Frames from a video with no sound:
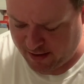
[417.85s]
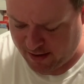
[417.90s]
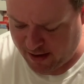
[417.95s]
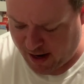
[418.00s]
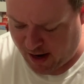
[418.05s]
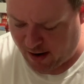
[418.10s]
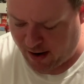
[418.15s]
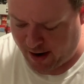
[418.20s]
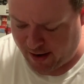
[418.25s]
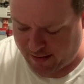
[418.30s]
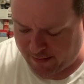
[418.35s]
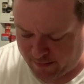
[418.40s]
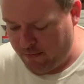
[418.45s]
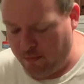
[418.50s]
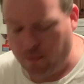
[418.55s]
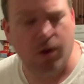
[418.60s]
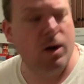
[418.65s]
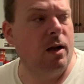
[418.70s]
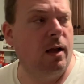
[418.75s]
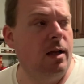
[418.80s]
All right,
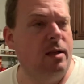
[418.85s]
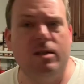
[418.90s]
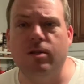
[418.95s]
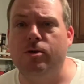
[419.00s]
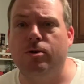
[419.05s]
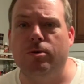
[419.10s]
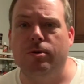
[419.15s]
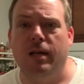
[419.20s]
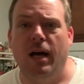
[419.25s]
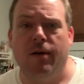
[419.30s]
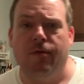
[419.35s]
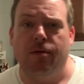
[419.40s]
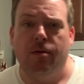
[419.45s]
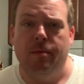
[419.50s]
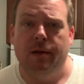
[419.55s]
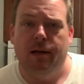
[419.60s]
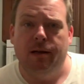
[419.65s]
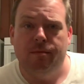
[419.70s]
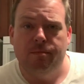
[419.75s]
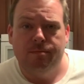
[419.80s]
we're going to let this cool down for a
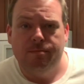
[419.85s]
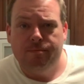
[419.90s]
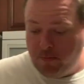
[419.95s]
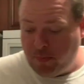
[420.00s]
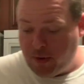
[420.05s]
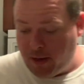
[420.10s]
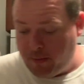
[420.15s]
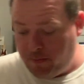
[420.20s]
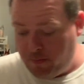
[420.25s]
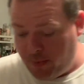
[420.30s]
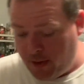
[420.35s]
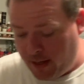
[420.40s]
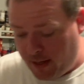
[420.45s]
minute. All